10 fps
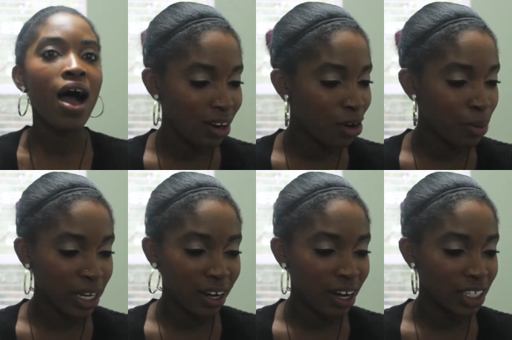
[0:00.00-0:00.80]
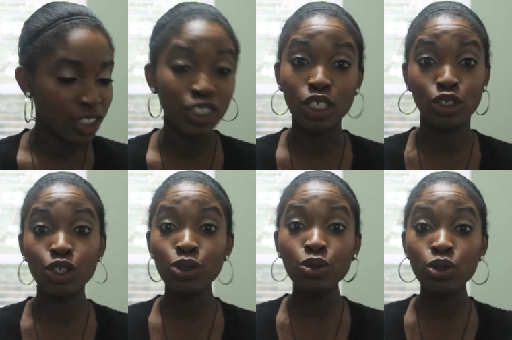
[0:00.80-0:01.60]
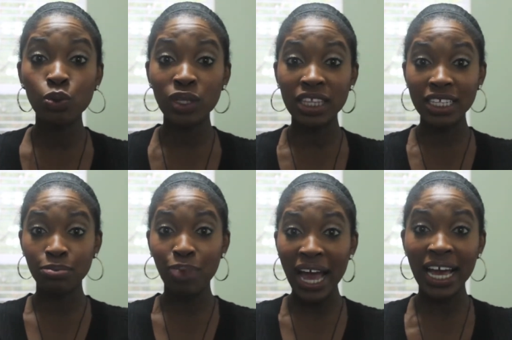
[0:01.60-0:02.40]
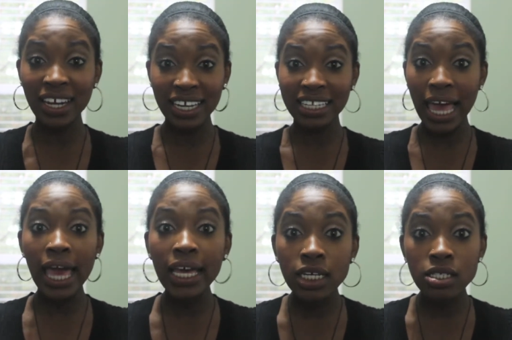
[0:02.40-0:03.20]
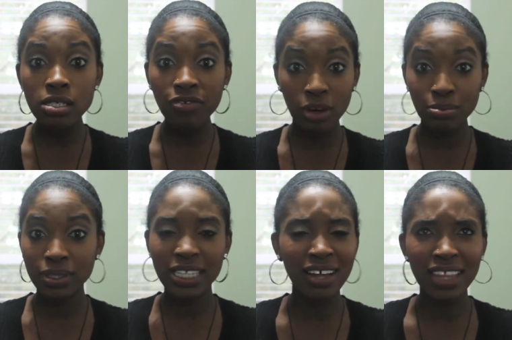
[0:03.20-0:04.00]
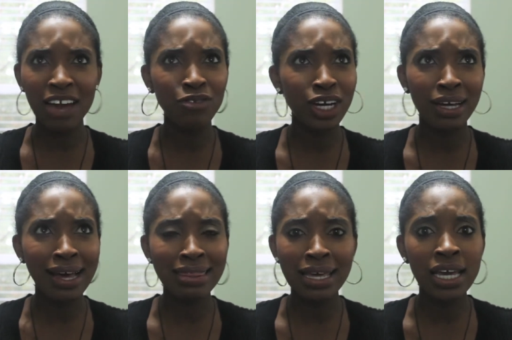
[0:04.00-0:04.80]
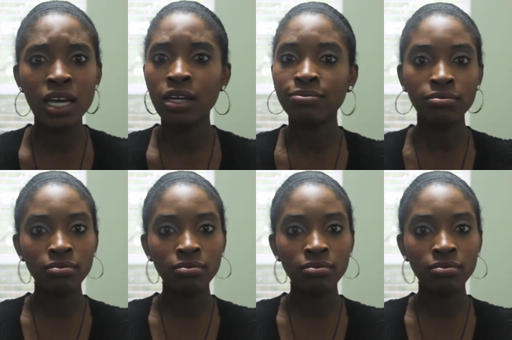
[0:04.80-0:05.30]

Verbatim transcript: Oh my gosh. The dude with the bionic legs from South Africa, I think.